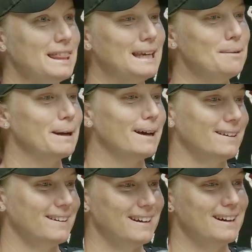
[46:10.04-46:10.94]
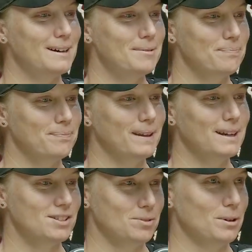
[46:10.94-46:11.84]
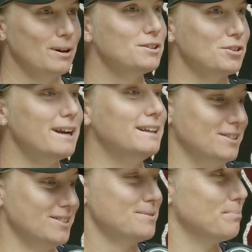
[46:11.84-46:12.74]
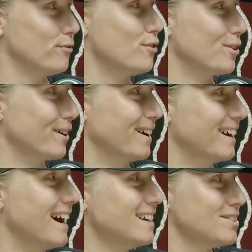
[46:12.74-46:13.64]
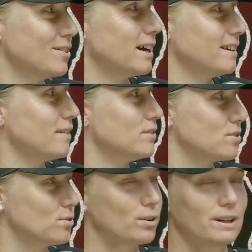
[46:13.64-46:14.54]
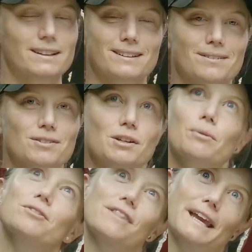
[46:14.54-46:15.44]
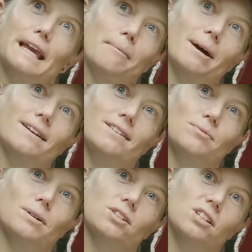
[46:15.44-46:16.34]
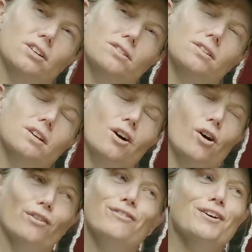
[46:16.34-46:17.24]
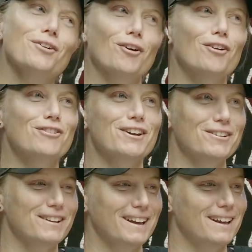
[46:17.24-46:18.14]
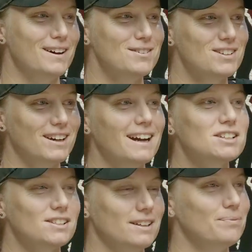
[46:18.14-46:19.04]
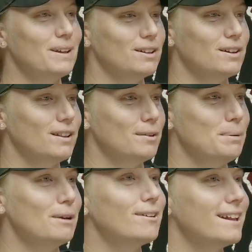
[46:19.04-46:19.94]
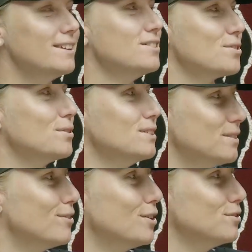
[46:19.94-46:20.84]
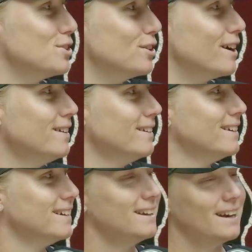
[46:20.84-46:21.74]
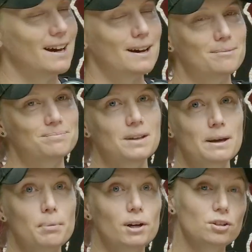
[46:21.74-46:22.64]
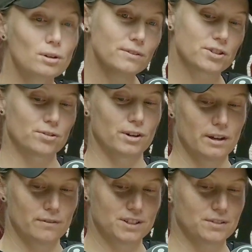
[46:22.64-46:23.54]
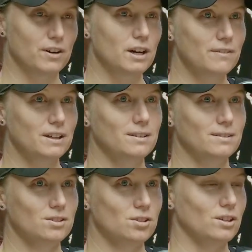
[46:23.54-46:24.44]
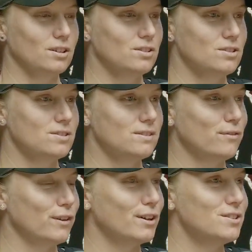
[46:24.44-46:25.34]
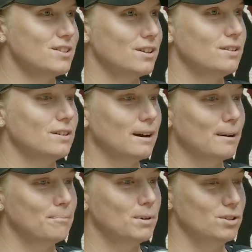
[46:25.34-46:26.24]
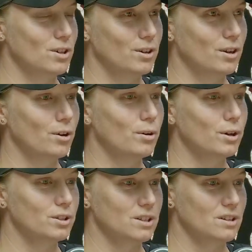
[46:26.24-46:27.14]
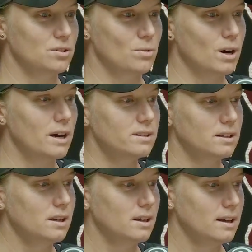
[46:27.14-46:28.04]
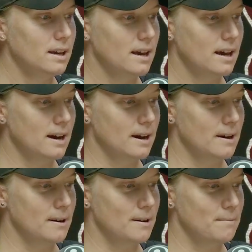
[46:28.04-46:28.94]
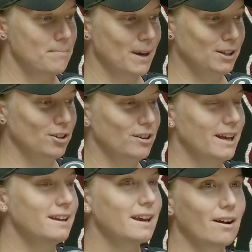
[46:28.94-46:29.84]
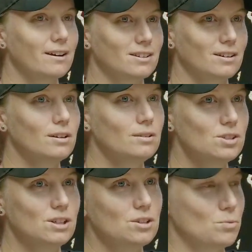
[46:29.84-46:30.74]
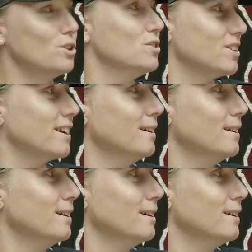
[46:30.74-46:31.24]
having to think about it. Actually, we were at training just before, and I asked her, I had to have a story, and she was thinking about it as well. She goes, on field or off field? And I was like, actually, a lot of the beer-related stories involve Shooter. Yeah. But I do have a story of surviving Shooter, because for those that who don't know her, she's quite a unique character. She is what you